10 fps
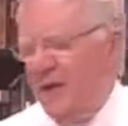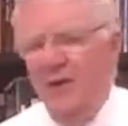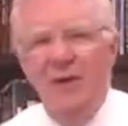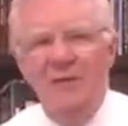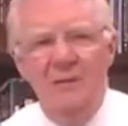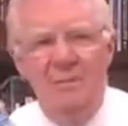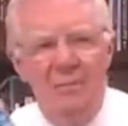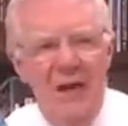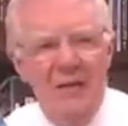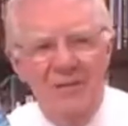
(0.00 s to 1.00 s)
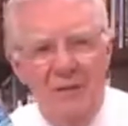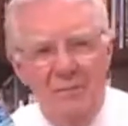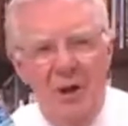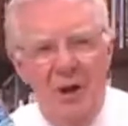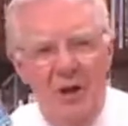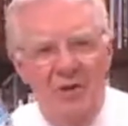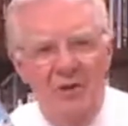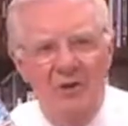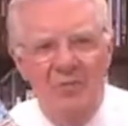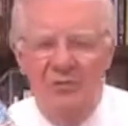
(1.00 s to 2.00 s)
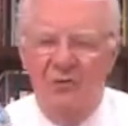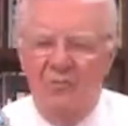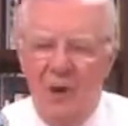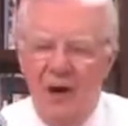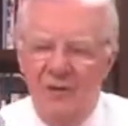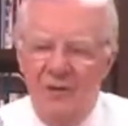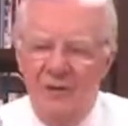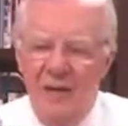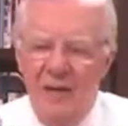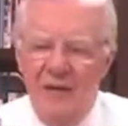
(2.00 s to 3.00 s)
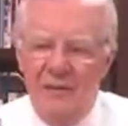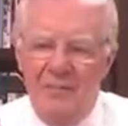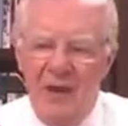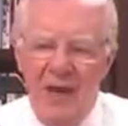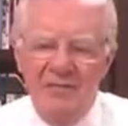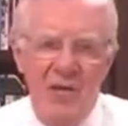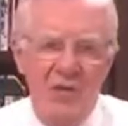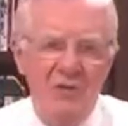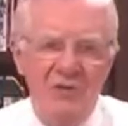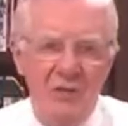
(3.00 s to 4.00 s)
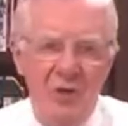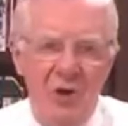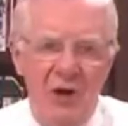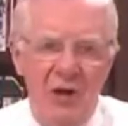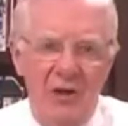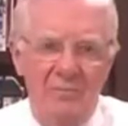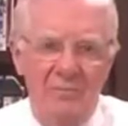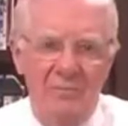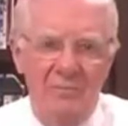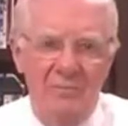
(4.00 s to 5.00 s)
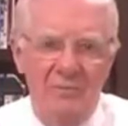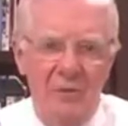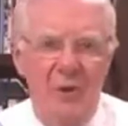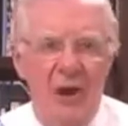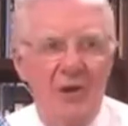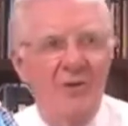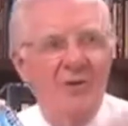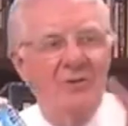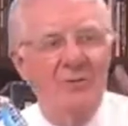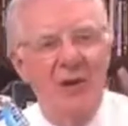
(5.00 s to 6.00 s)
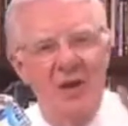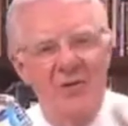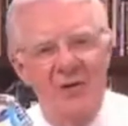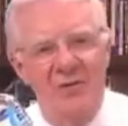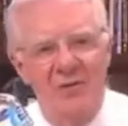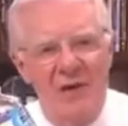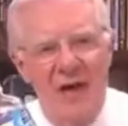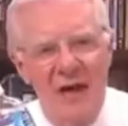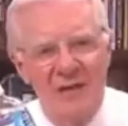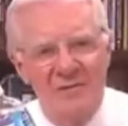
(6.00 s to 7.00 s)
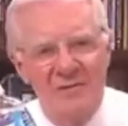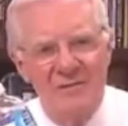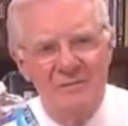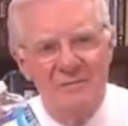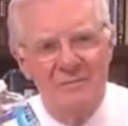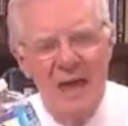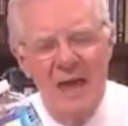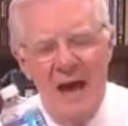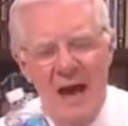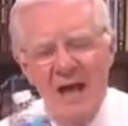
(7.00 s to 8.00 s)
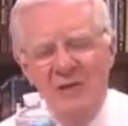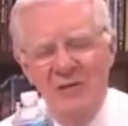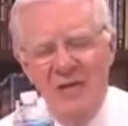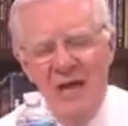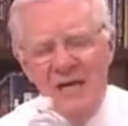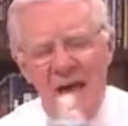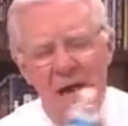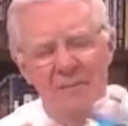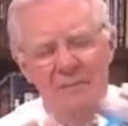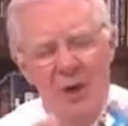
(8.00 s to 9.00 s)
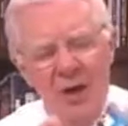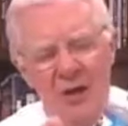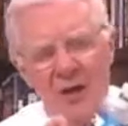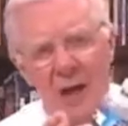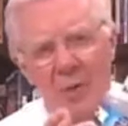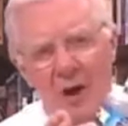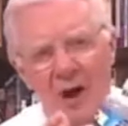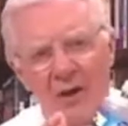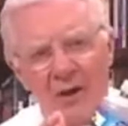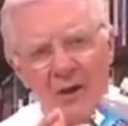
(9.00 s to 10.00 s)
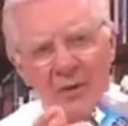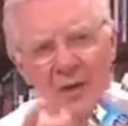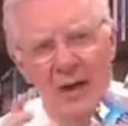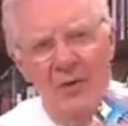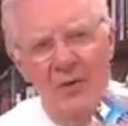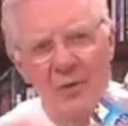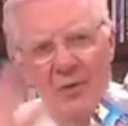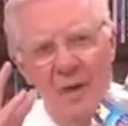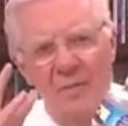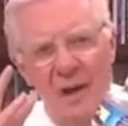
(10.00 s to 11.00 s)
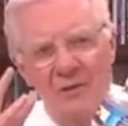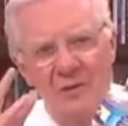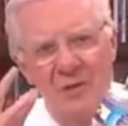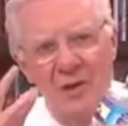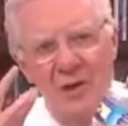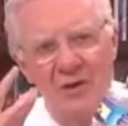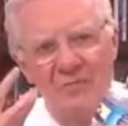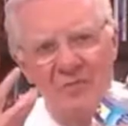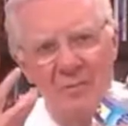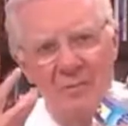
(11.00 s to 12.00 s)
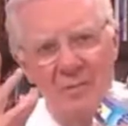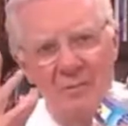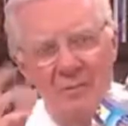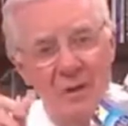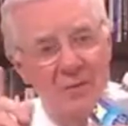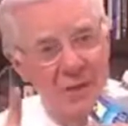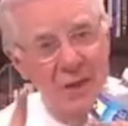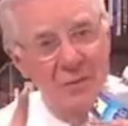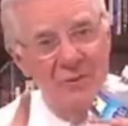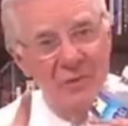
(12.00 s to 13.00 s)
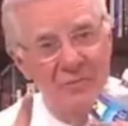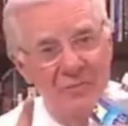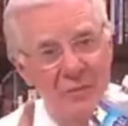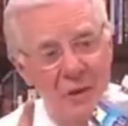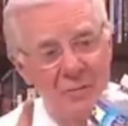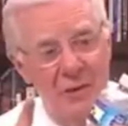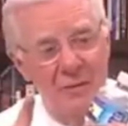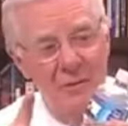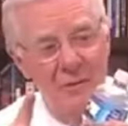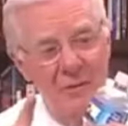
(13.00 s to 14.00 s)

Here is a plastic bottle full of water. The plastic used to be oil. The water used to be air, ether, or gas. I could take and I'd boil that water and it would go right back to where it came from. Now think about that for a moment.